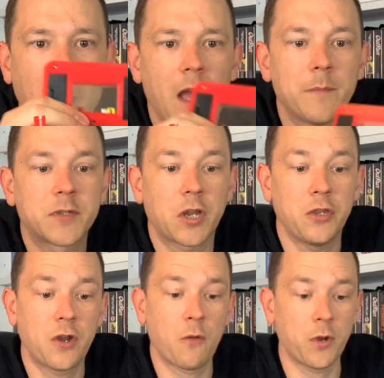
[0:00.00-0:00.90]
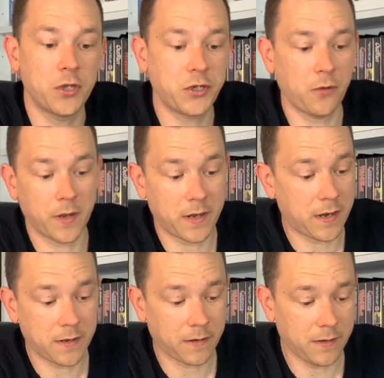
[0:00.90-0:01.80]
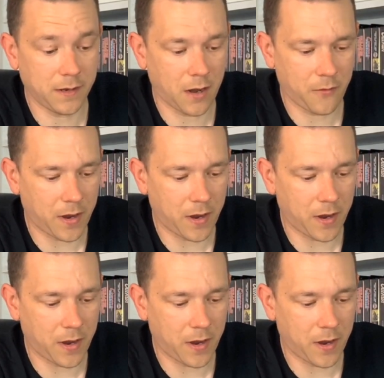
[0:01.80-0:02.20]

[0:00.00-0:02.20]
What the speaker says: so you know what you're doing. And you know,